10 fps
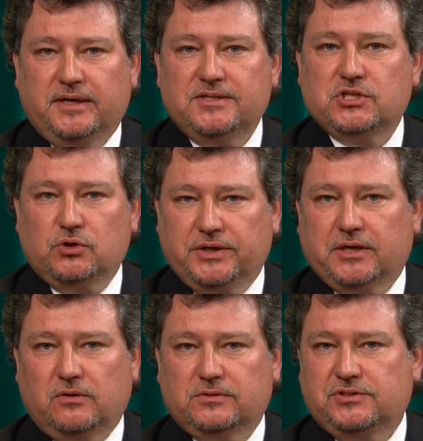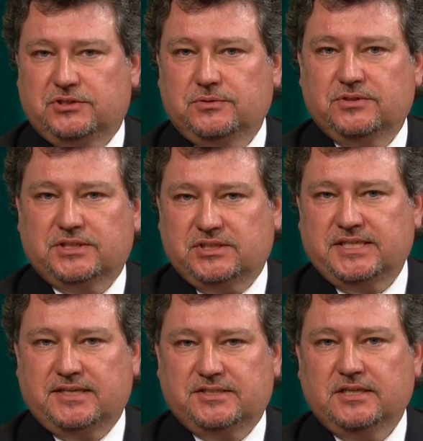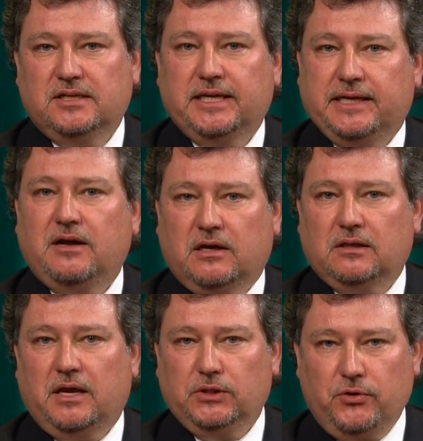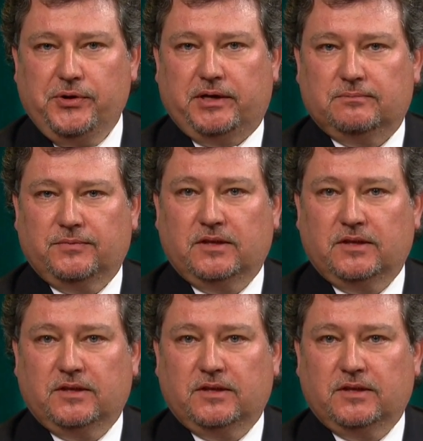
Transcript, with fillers: is critical to student success in online learning,